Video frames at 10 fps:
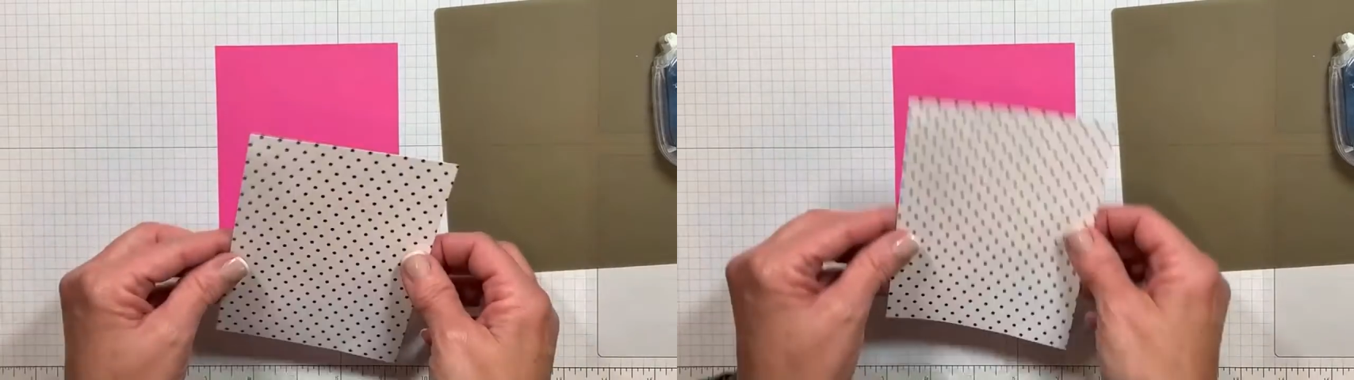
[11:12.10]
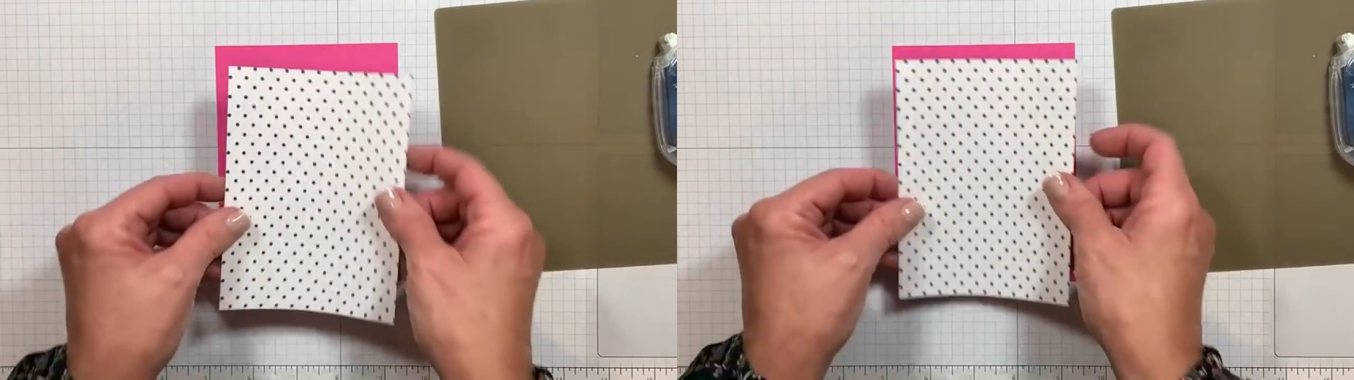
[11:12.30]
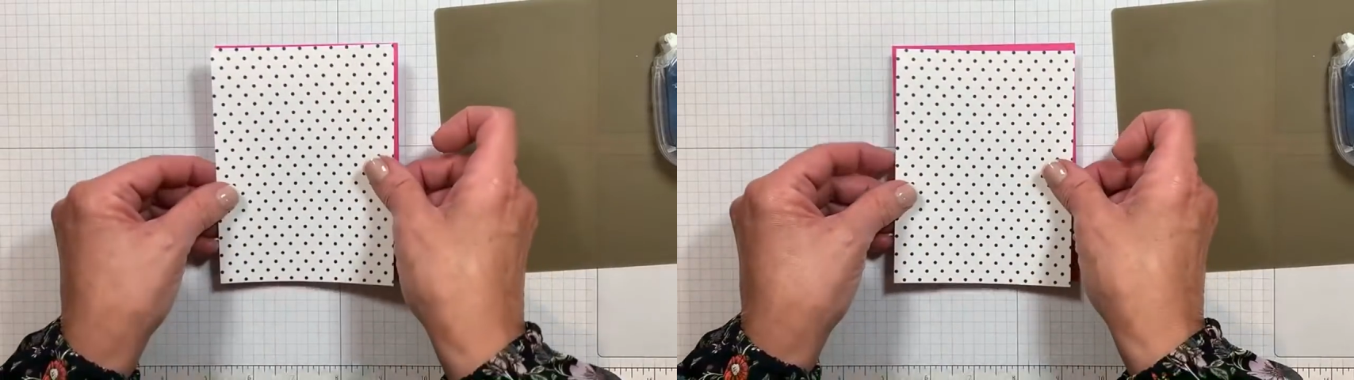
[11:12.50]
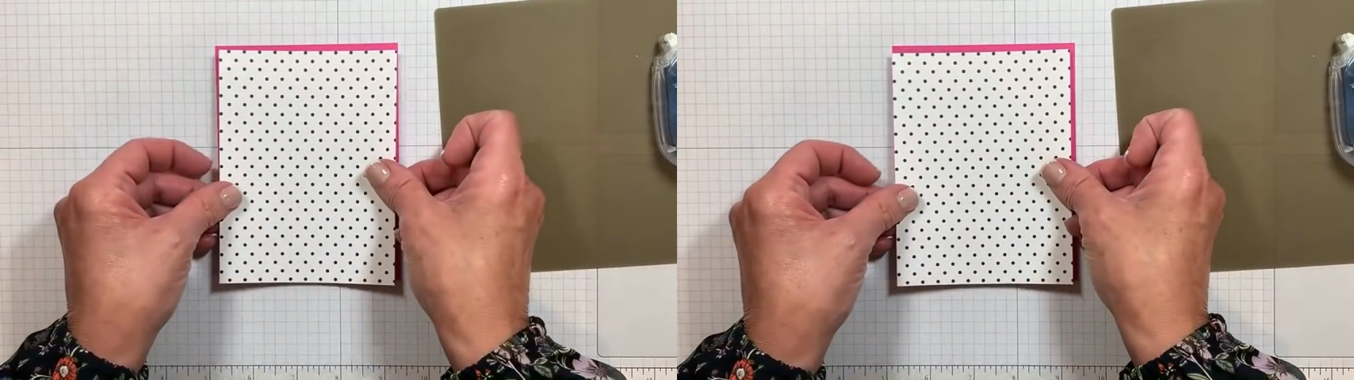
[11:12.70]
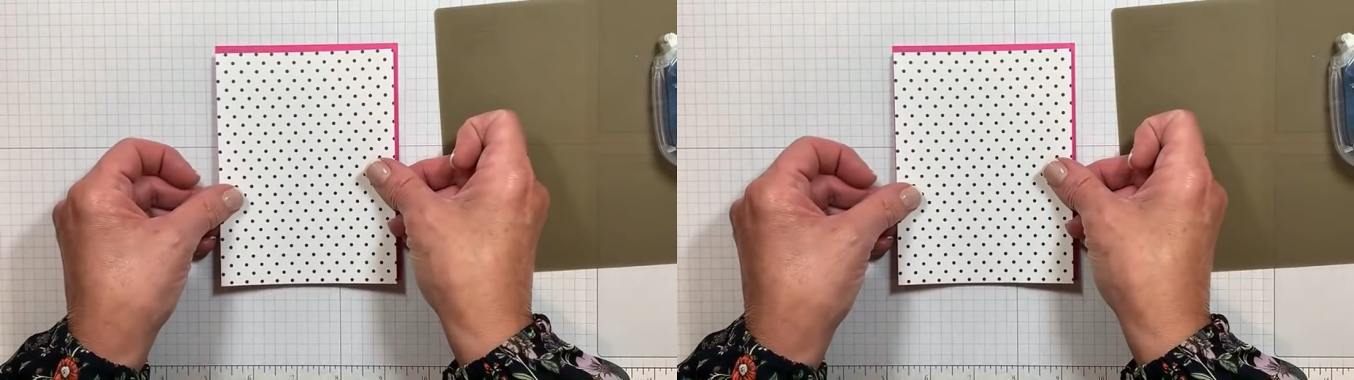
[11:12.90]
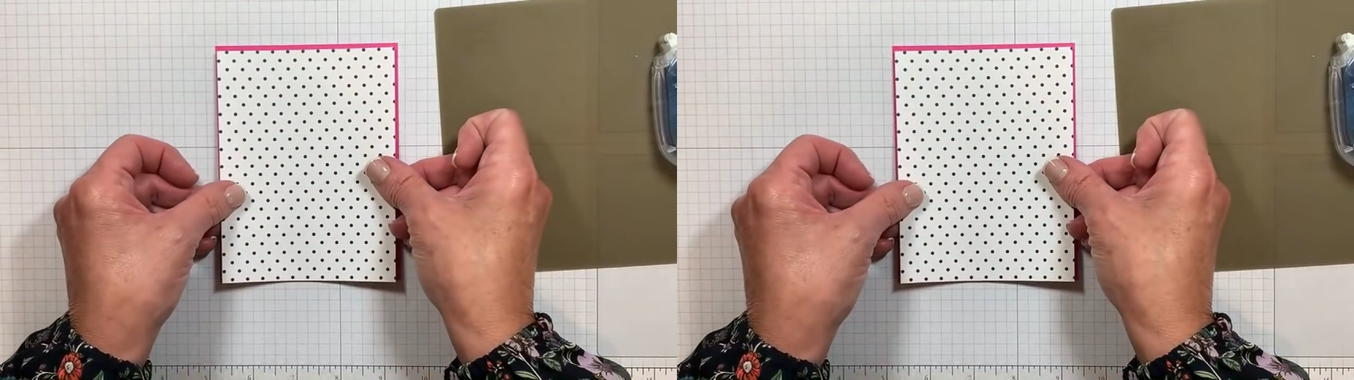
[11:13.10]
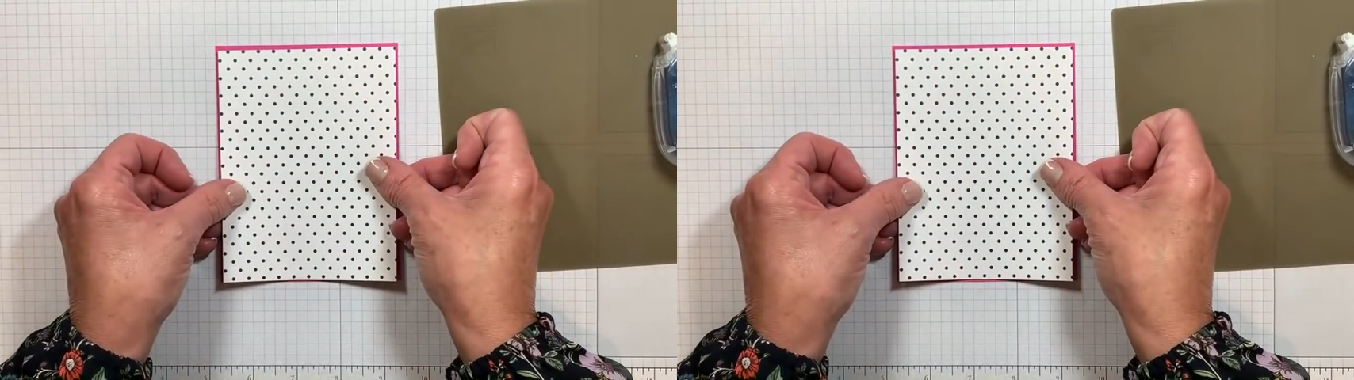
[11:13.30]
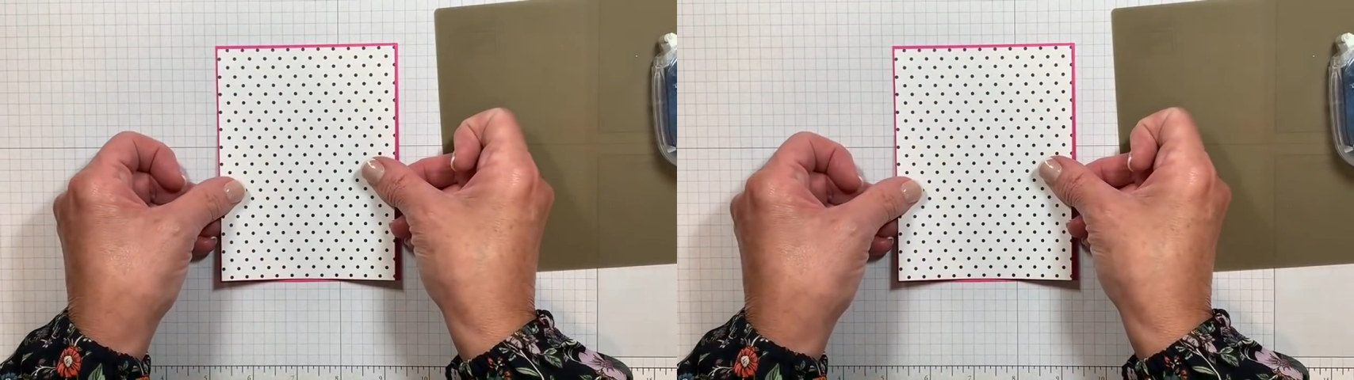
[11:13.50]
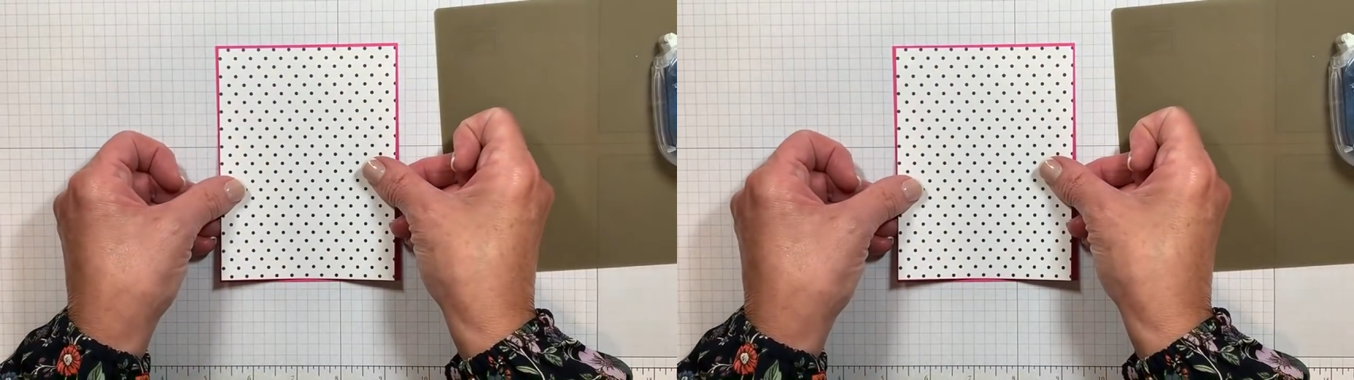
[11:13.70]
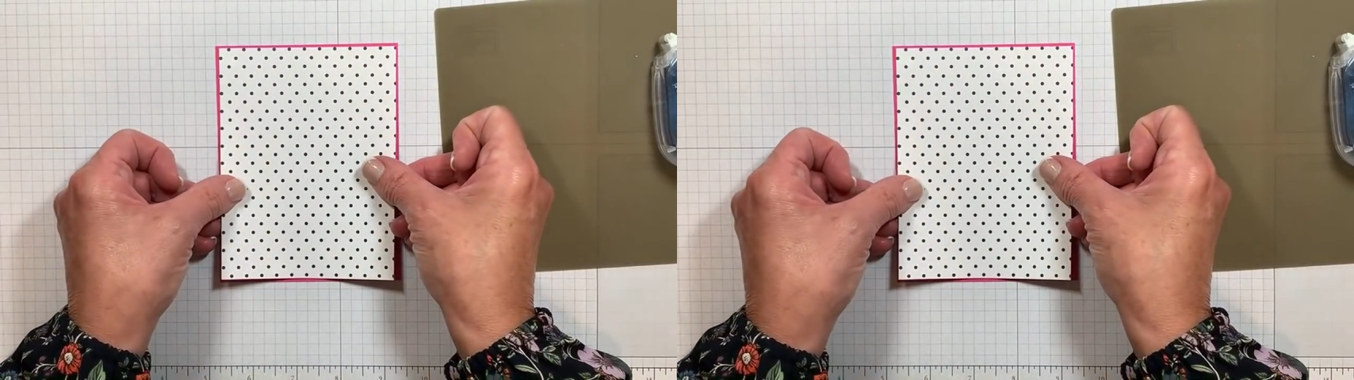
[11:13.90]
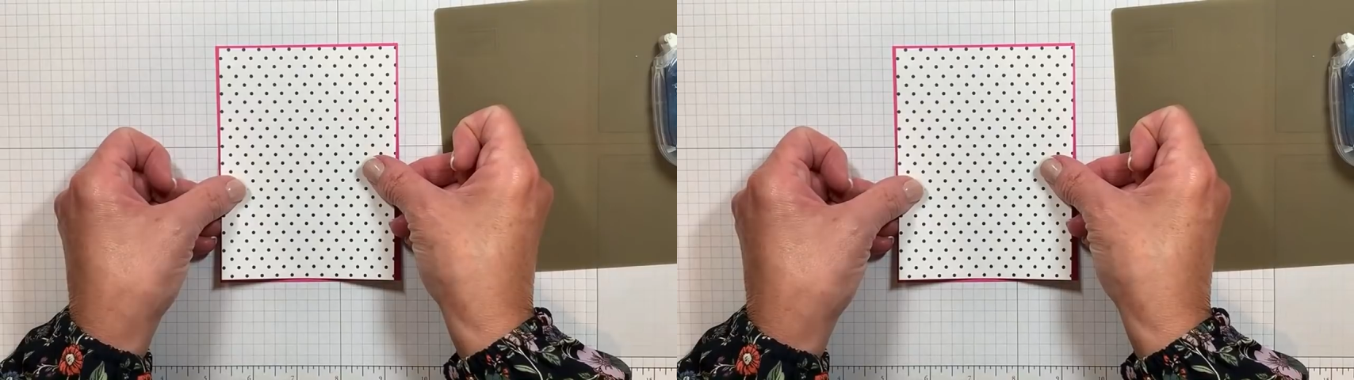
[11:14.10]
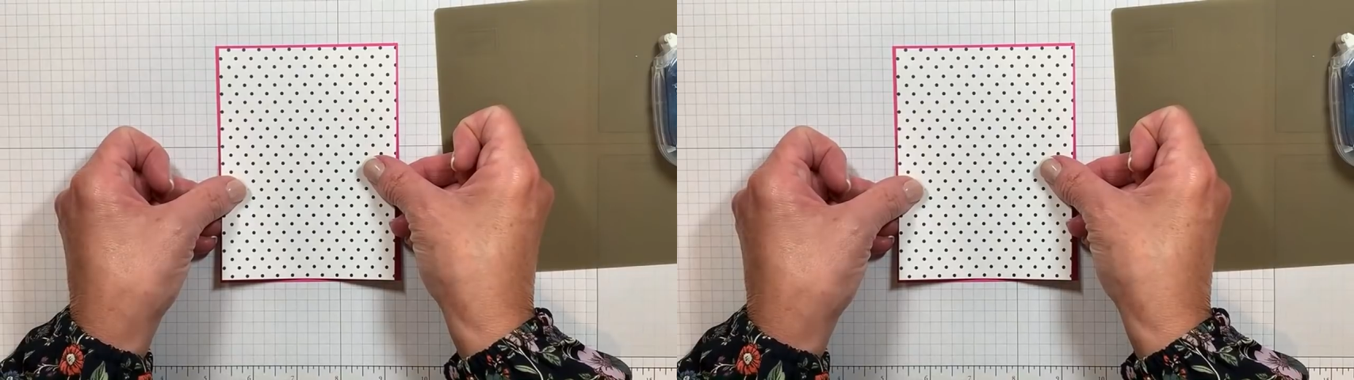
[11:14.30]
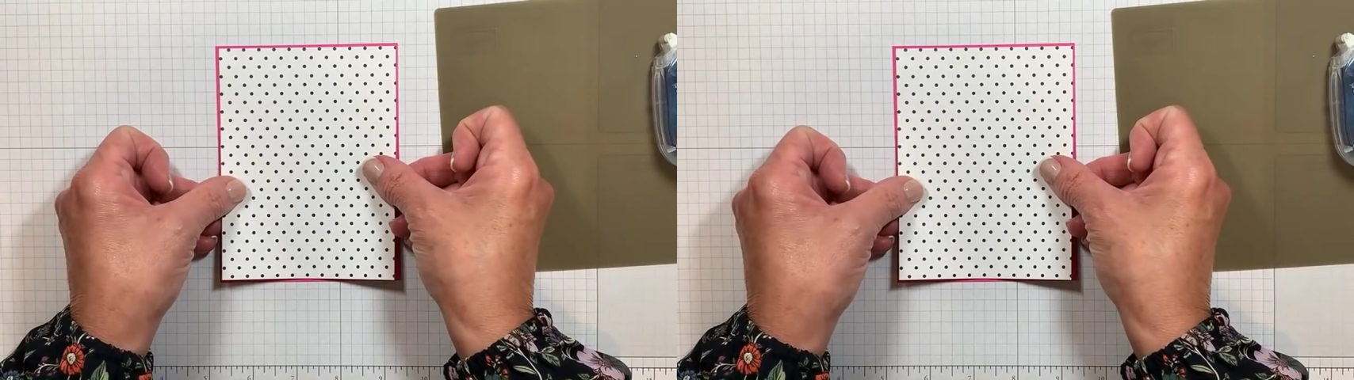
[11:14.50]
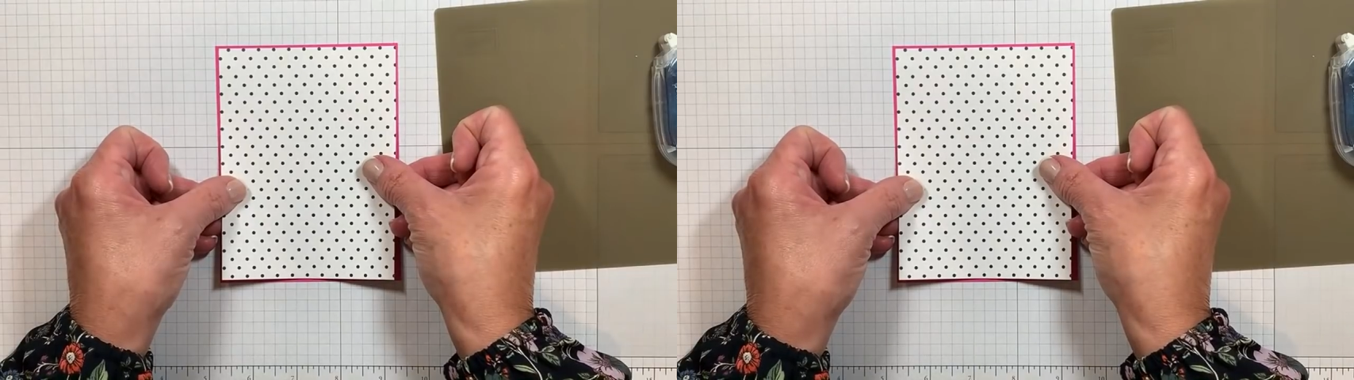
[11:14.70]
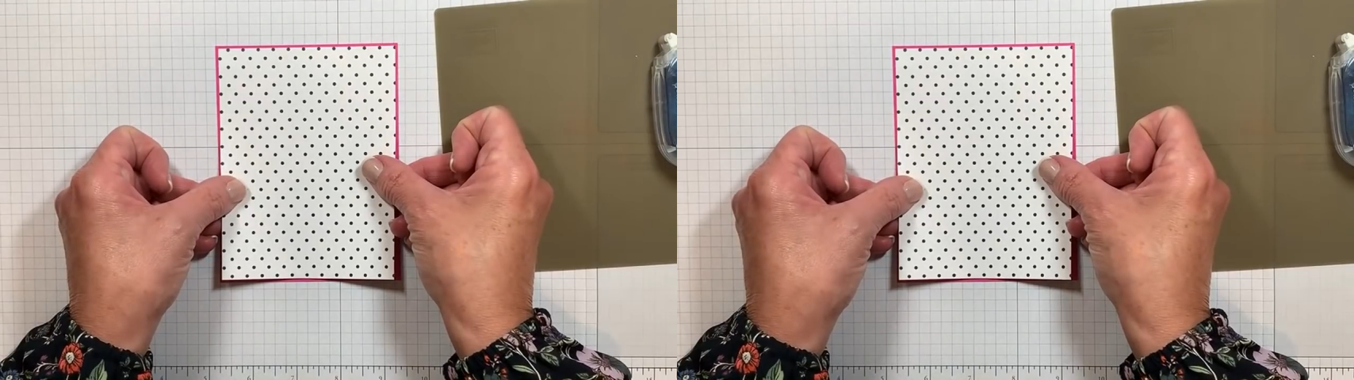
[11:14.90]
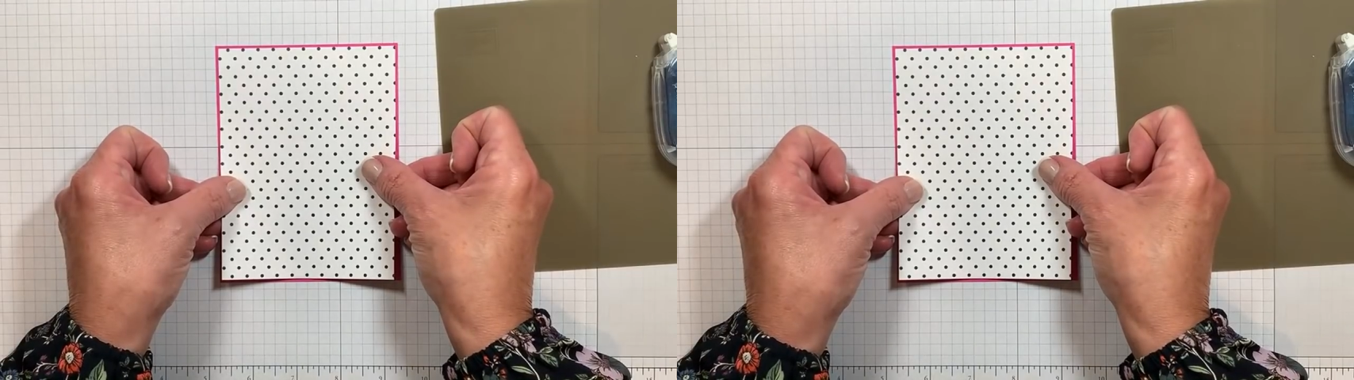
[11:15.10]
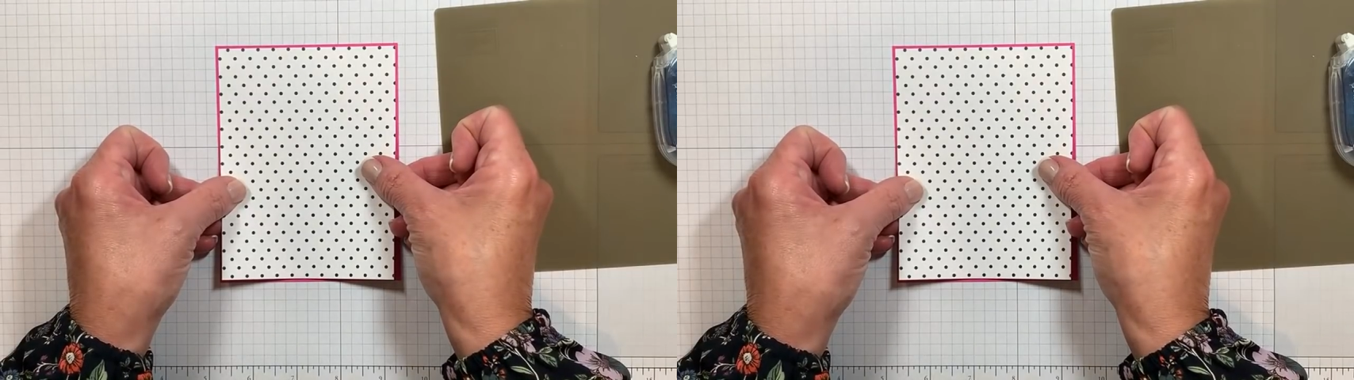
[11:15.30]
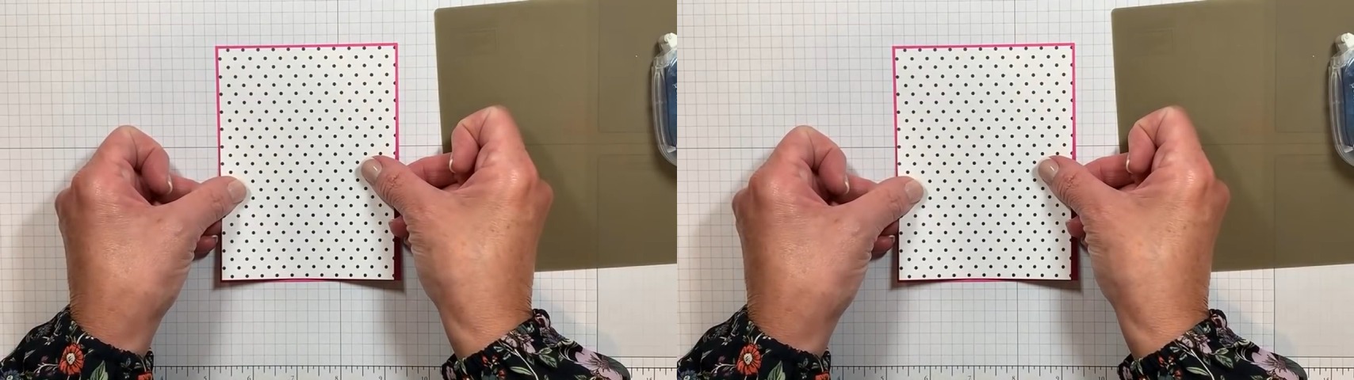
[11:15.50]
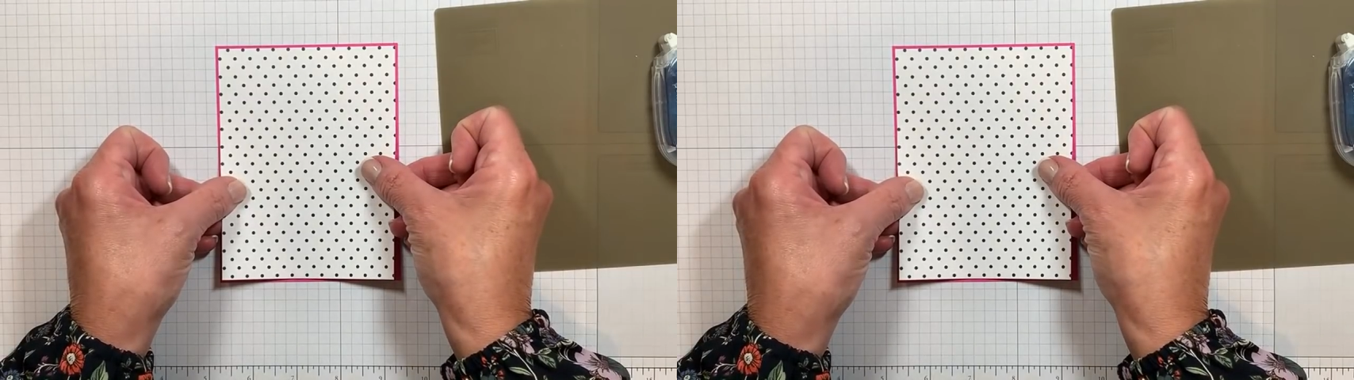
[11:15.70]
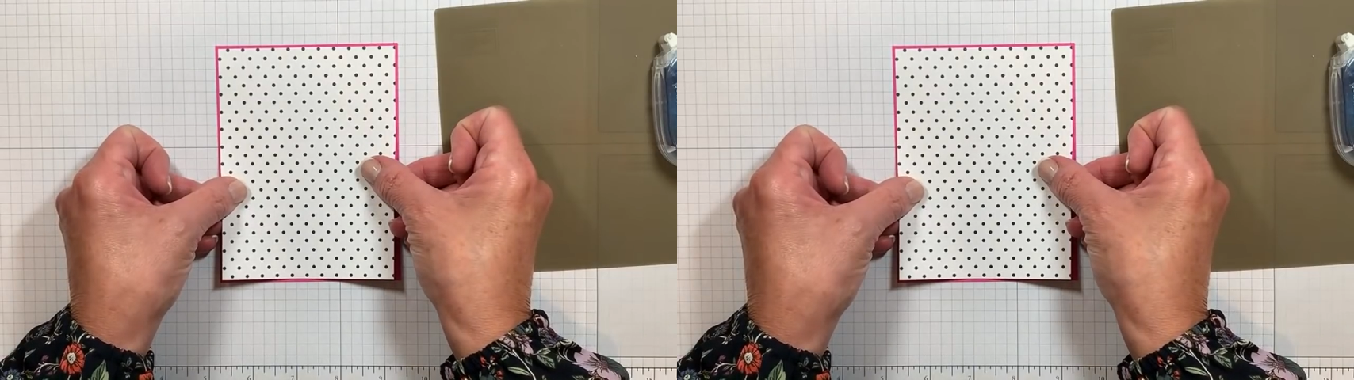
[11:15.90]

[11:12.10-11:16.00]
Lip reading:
No face is visible, so there are no lips to read.